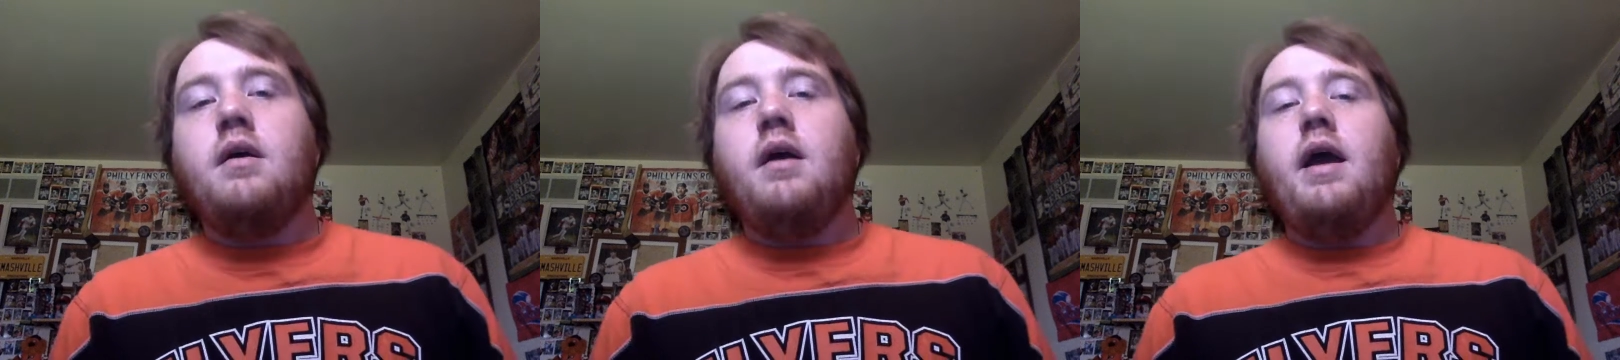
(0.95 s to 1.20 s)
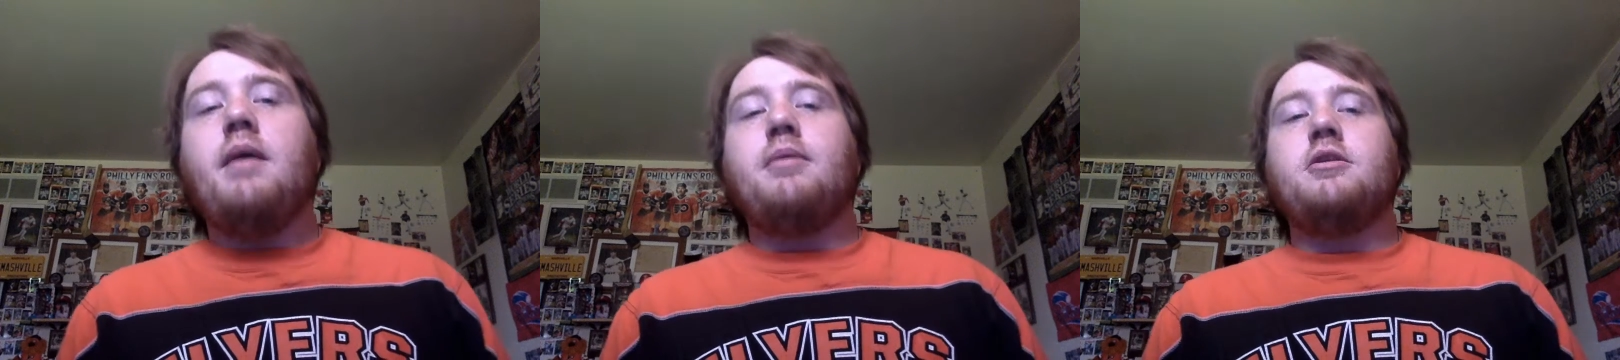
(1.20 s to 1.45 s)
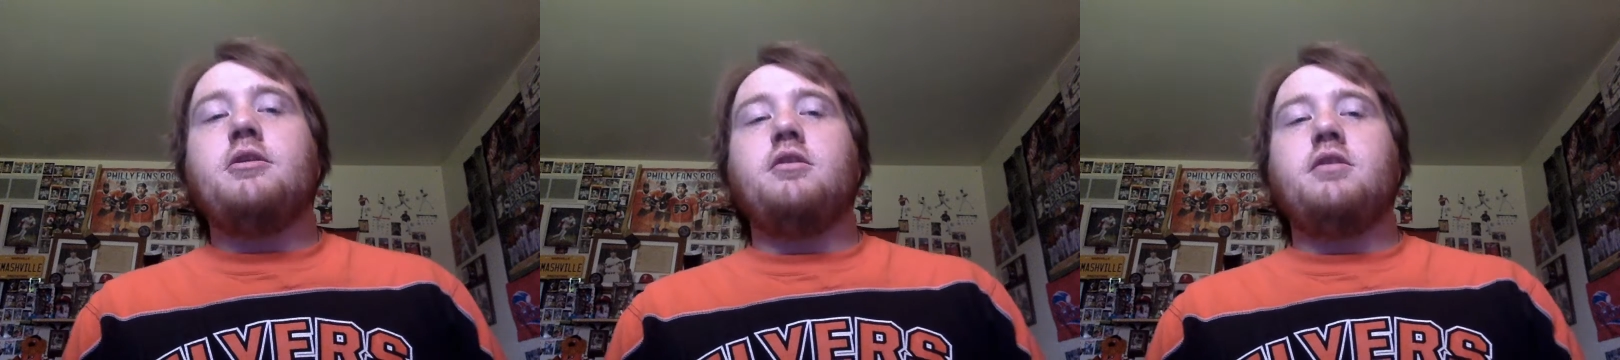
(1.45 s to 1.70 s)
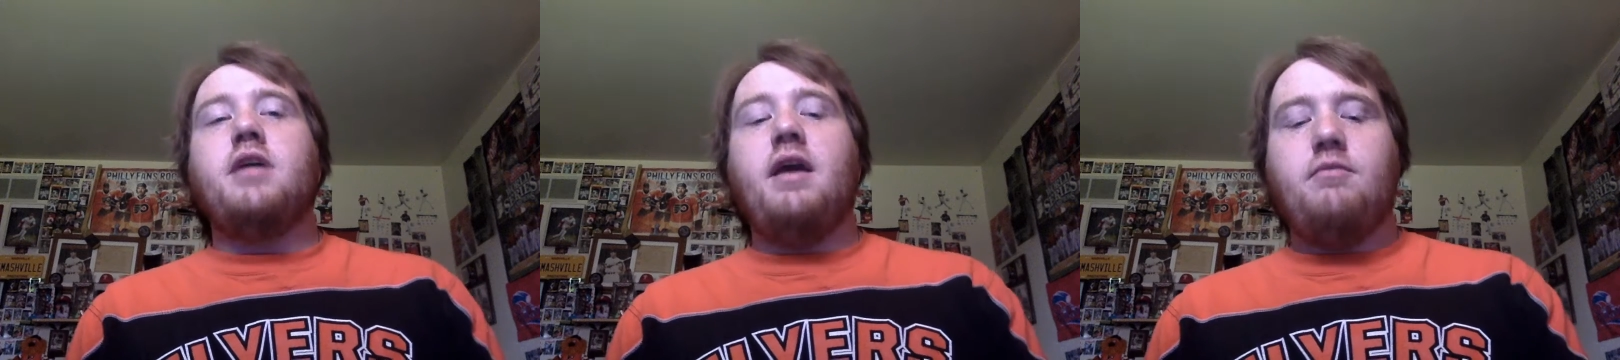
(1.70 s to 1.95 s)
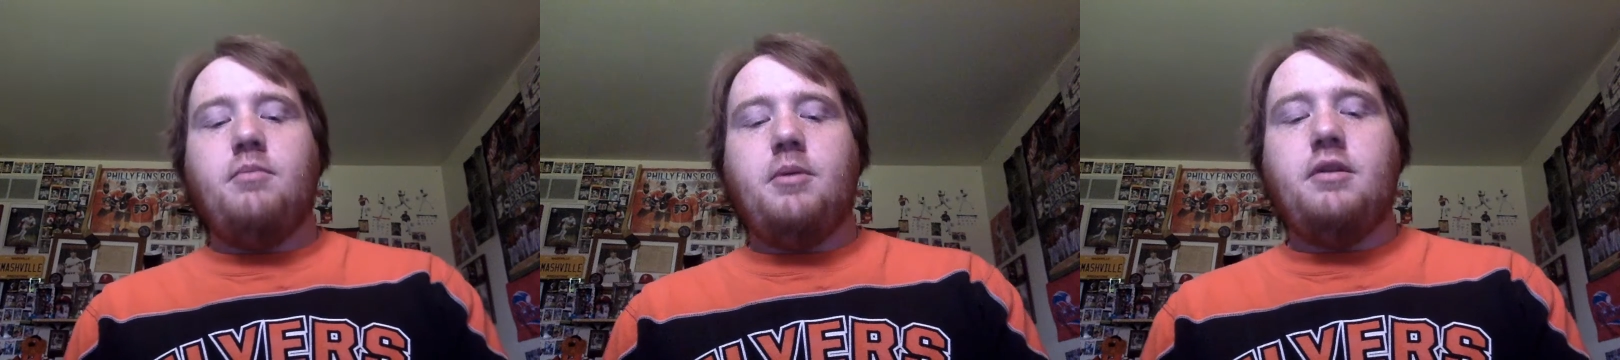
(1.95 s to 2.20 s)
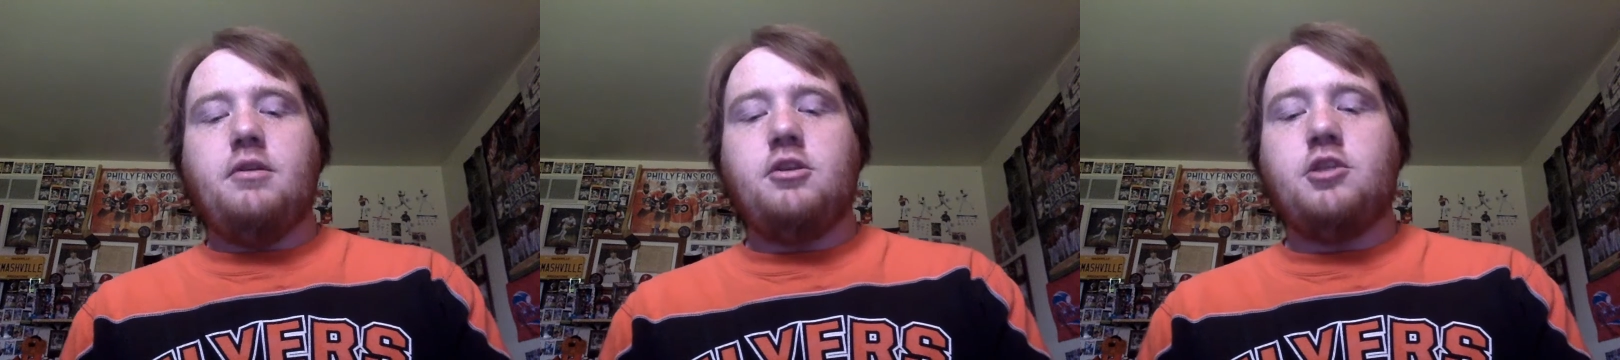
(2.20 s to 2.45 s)
Hey, a pleasant good day,
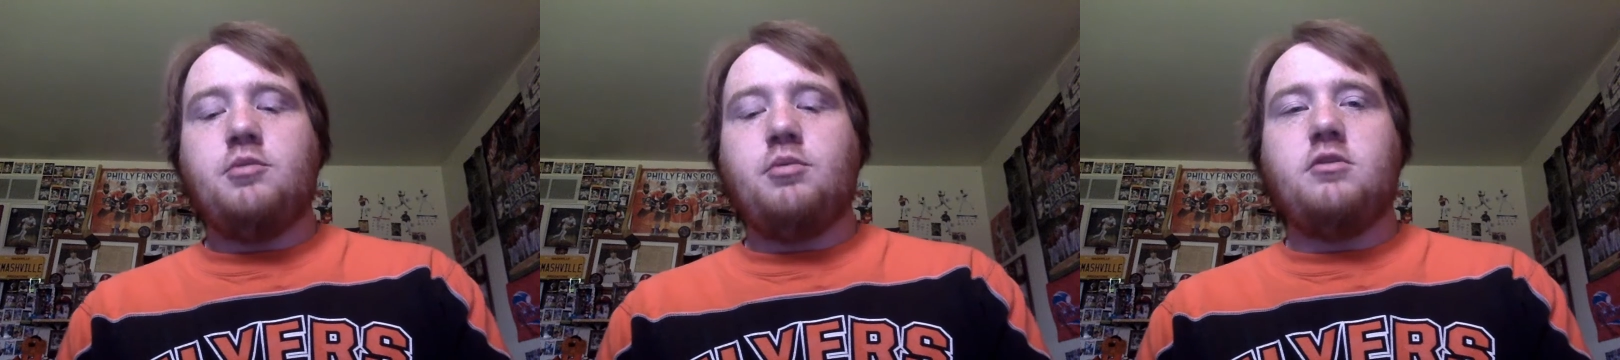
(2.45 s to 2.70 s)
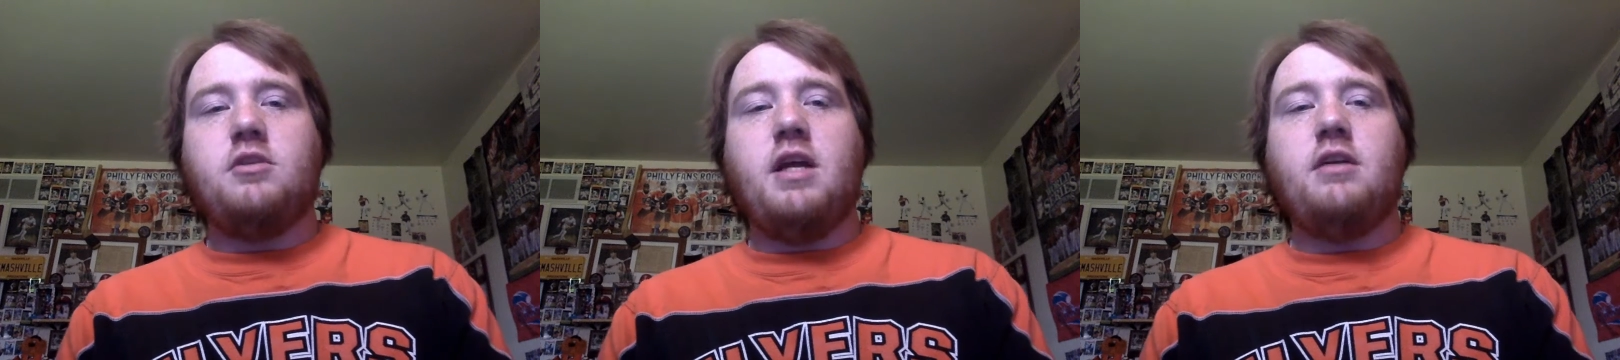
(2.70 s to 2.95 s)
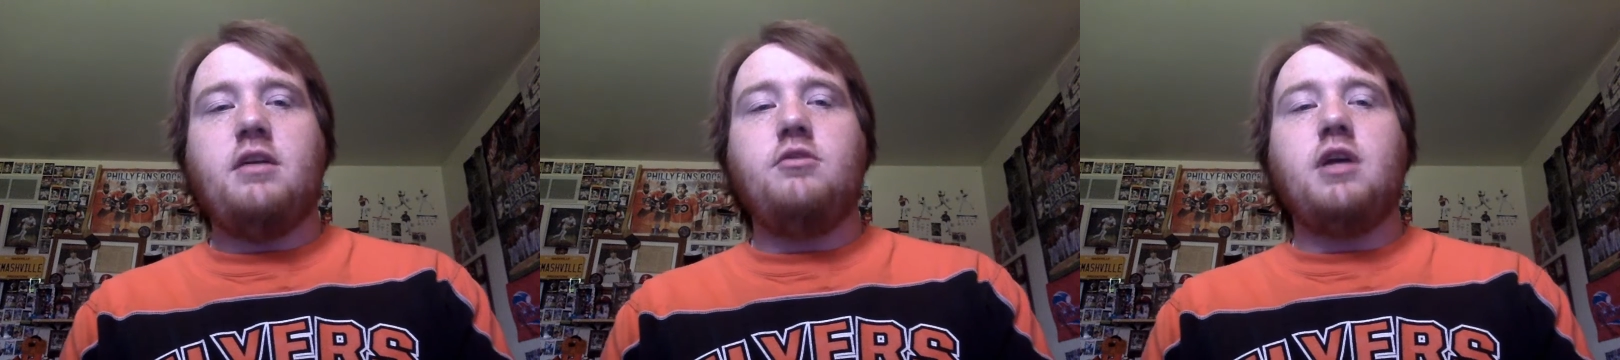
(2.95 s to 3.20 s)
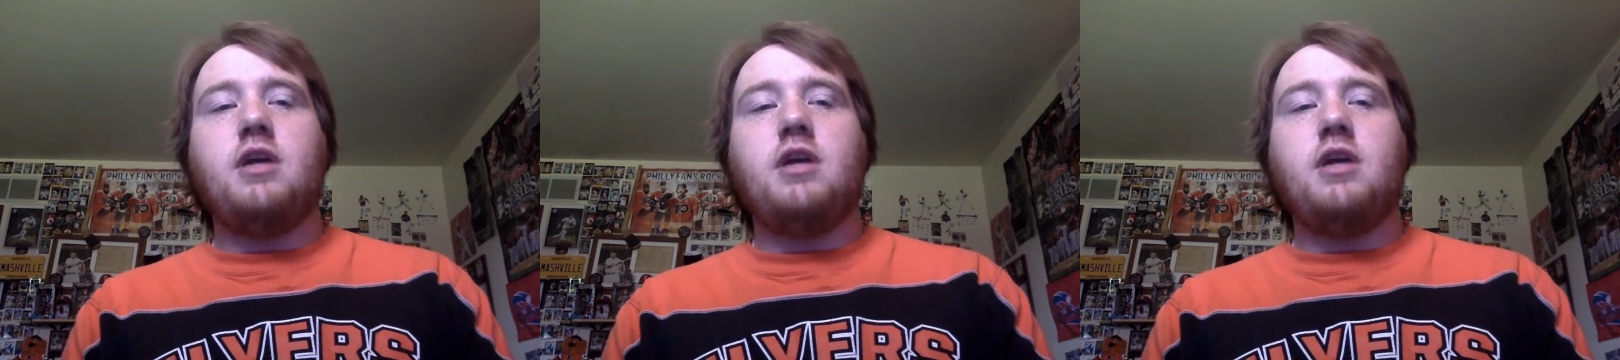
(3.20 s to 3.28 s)
everybody. This is Sports nine News.